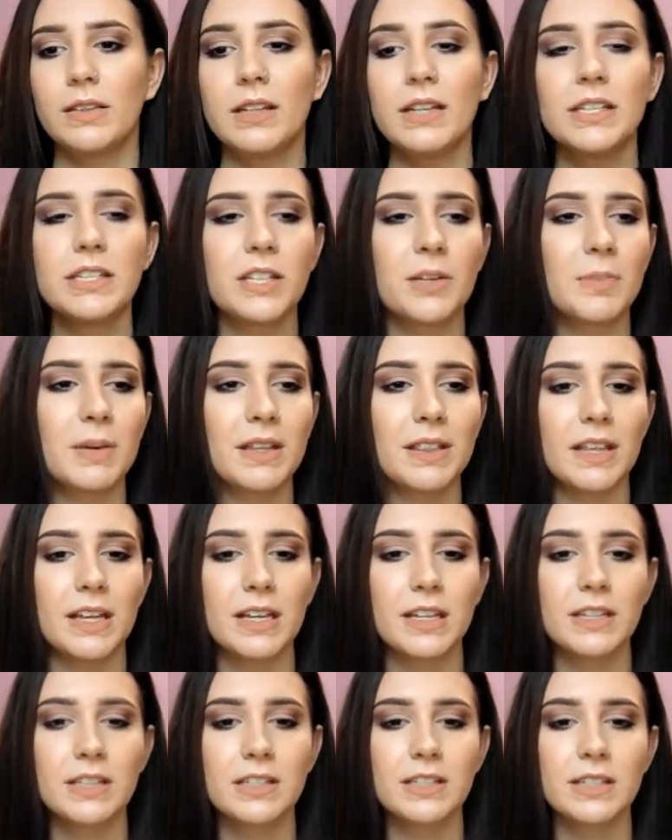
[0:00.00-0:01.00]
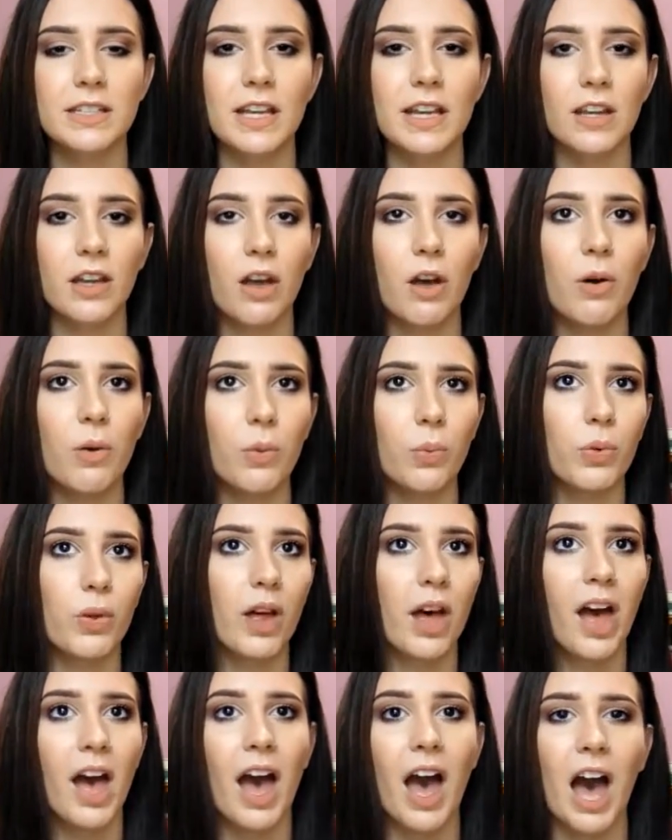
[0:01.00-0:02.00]
These could be things like, oh,
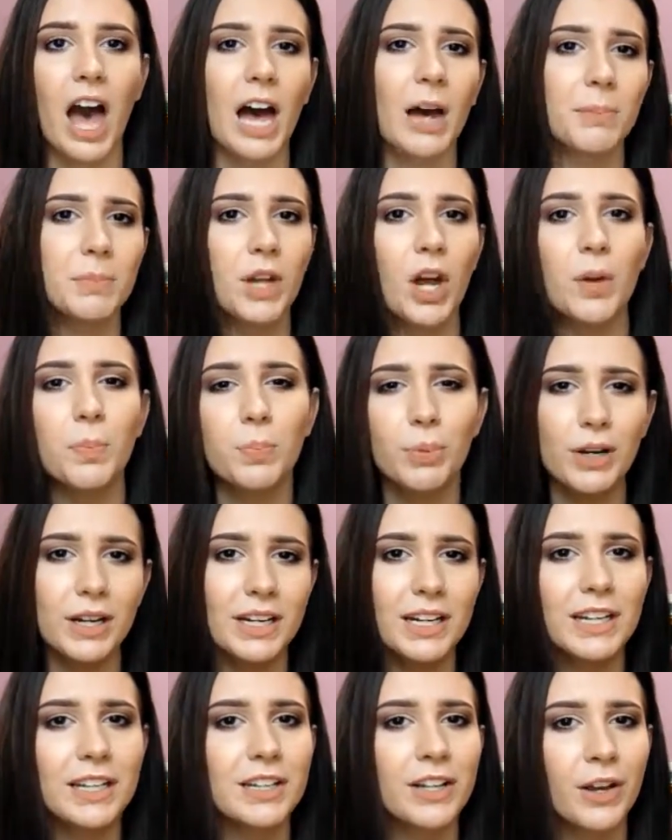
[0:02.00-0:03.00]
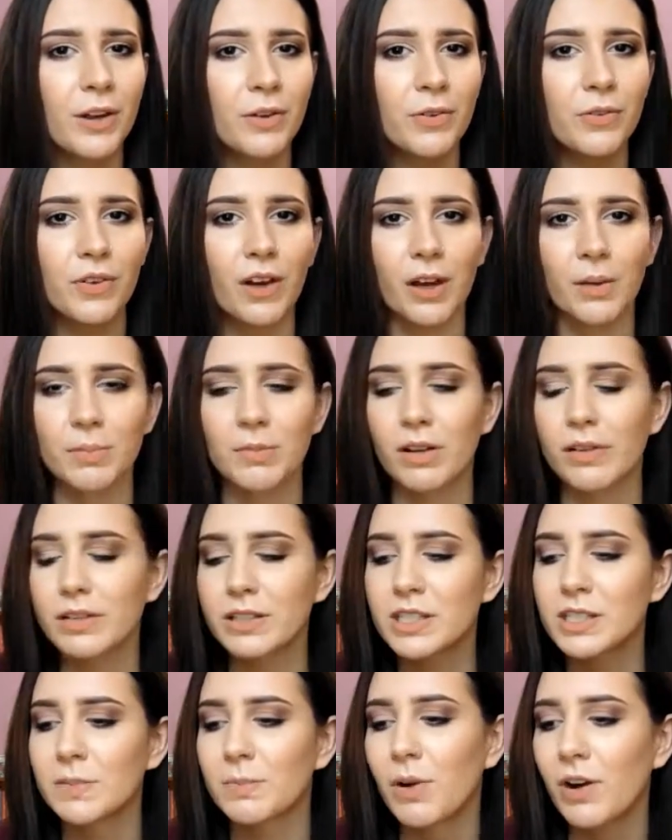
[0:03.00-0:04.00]
well, I'm not pretty enough, I'm
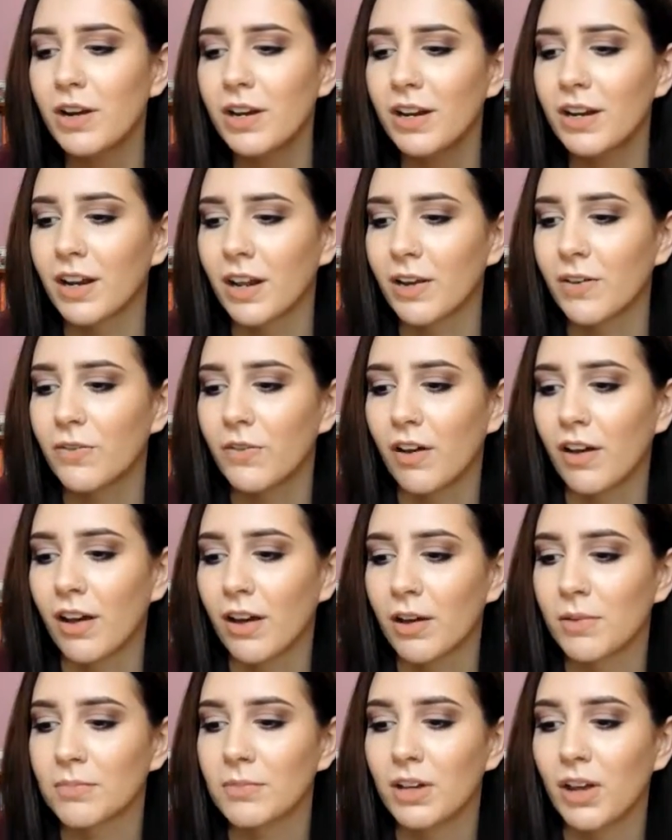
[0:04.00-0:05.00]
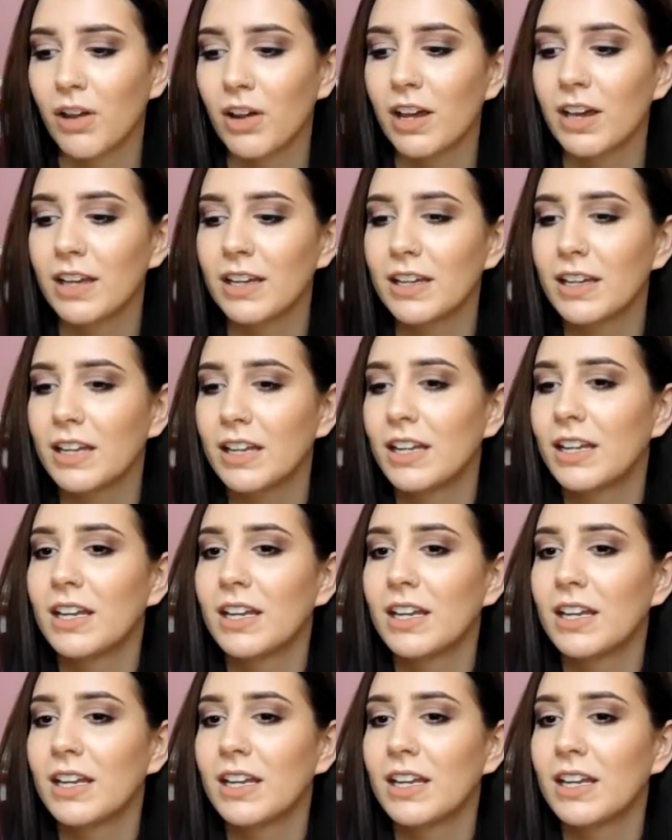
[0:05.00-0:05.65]
not smart enough, I'm not